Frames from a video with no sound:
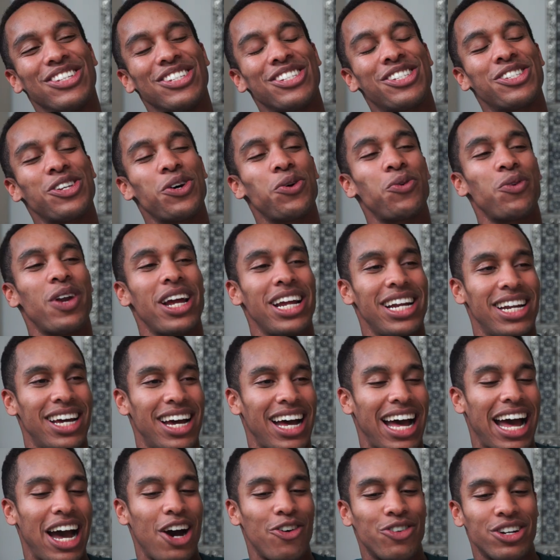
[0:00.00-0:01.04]
So Raina,
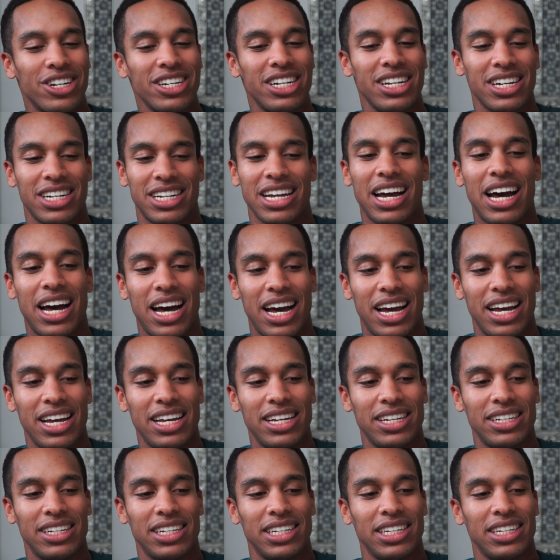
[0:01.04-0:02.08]
how could a
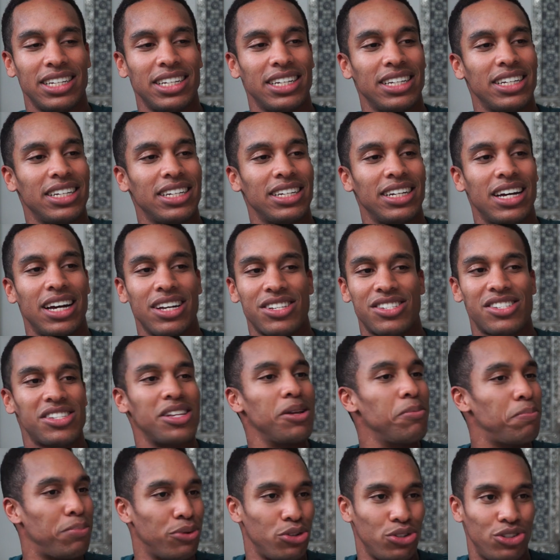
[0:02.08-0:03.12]
guy, a
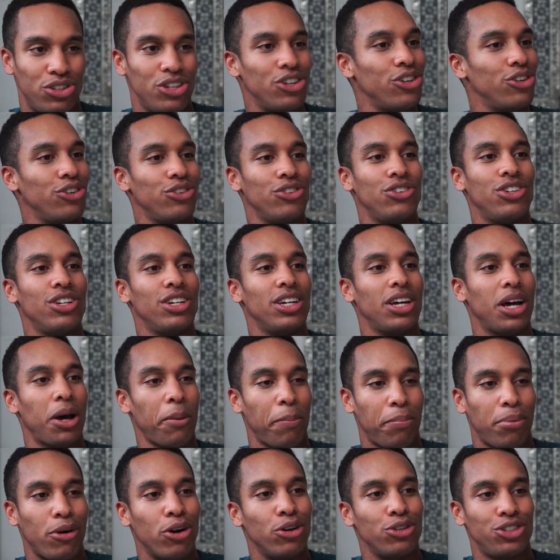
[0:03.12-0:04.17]
simple dude,
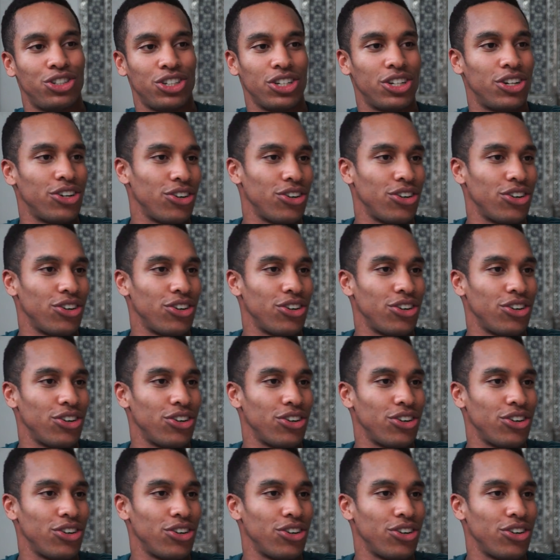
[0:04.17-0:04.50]
approach a